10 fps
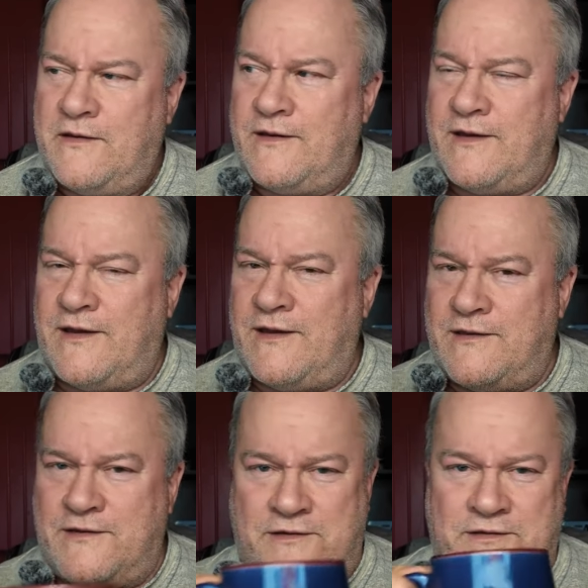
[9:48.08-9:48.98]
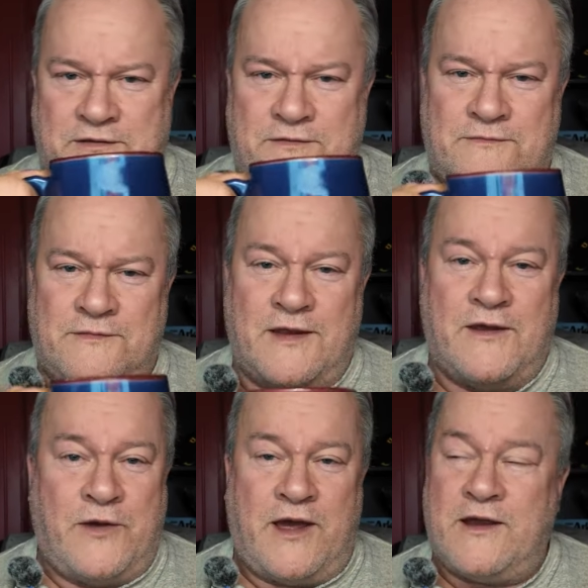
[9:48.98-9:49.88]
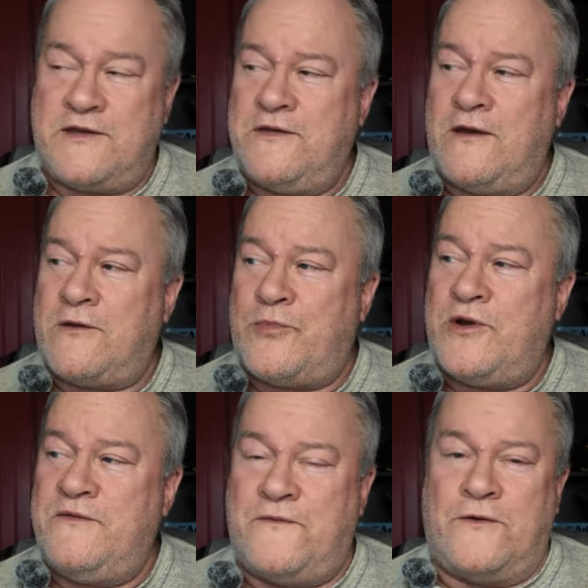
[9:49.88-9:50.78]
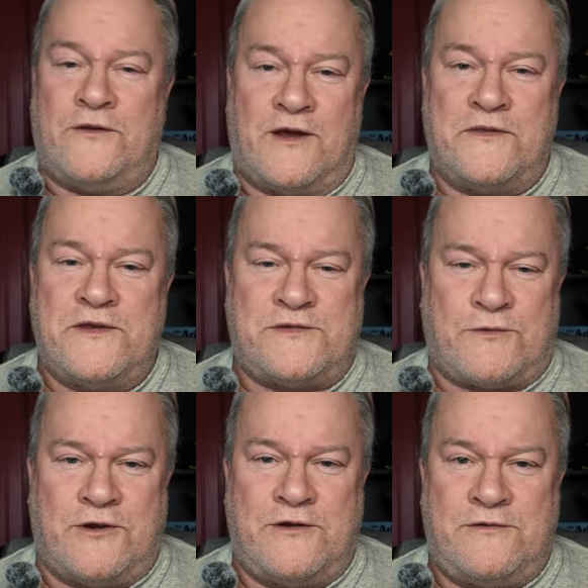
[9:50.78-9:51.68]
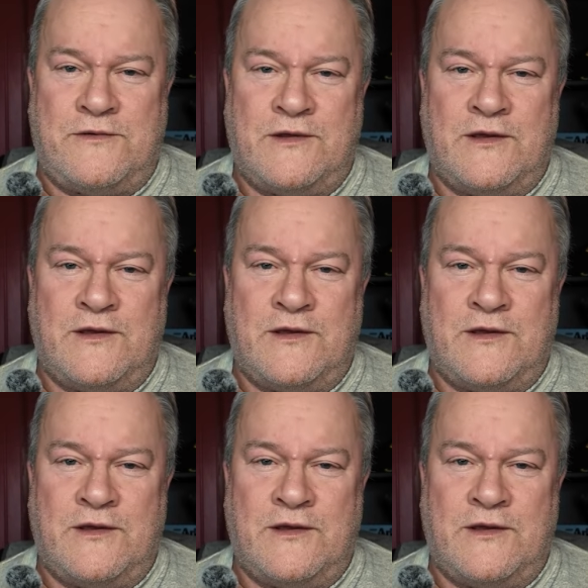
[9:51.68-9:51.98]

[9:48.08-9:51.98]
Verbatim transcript: Uh, we actually are pretty full on this road.